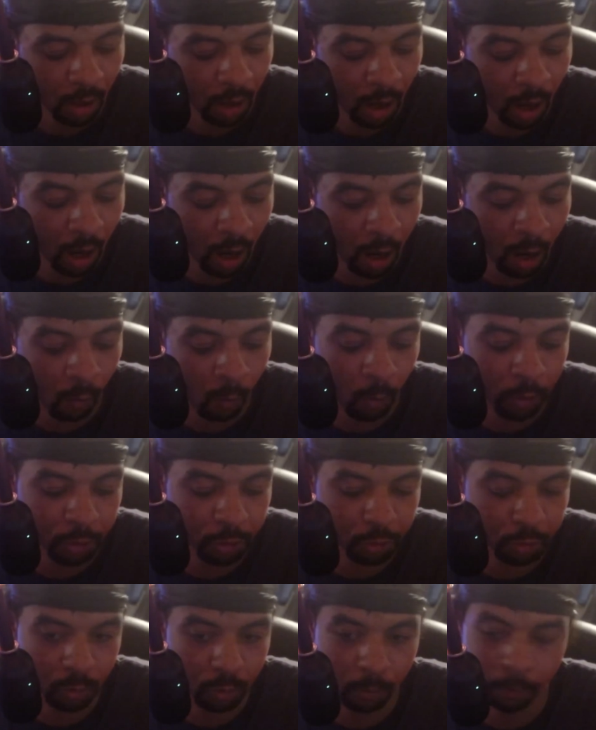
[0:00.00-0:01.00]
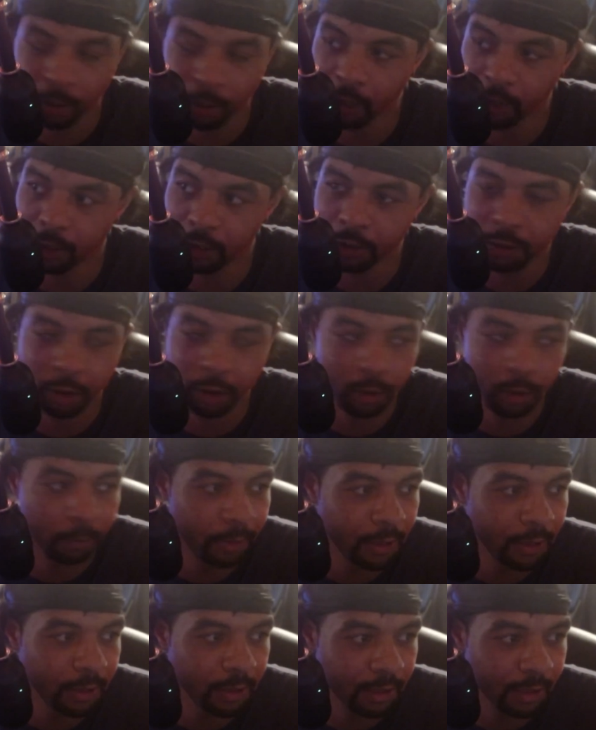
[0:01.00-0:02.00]
Once you plug it into your
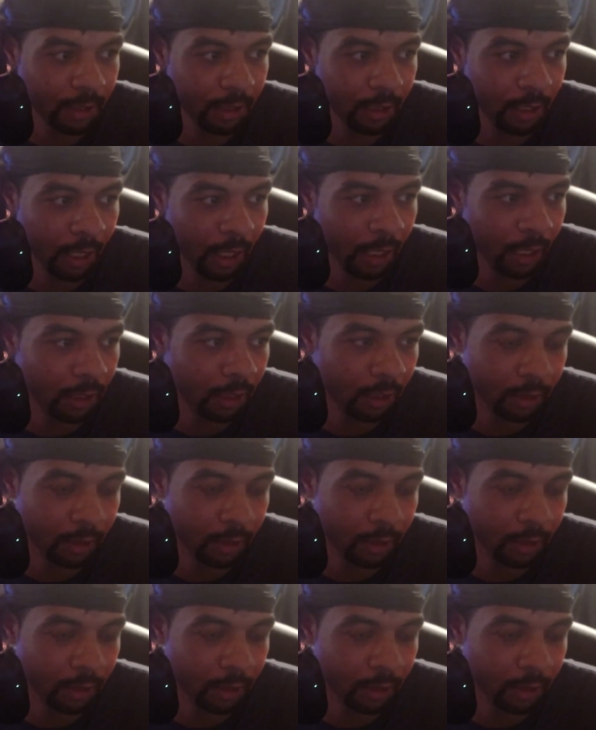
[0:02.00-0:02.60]
PC and it